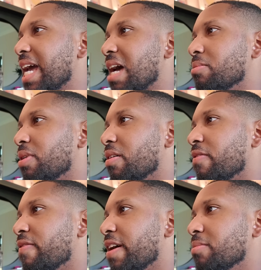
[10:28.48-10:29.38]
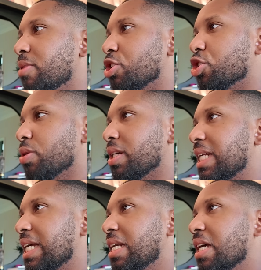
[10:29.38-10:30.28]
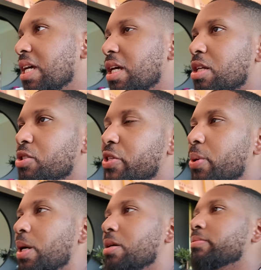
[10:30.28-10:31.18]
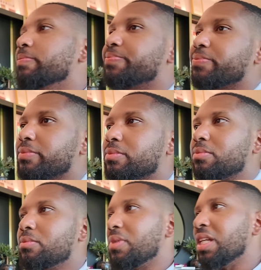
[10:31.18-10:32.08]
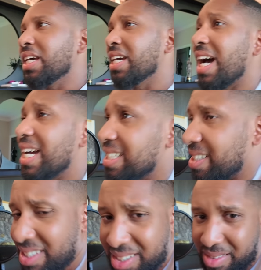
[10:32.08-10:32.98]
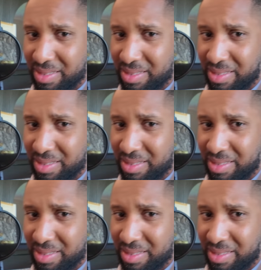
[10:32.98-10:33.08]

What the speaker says: am very much struggling. So guys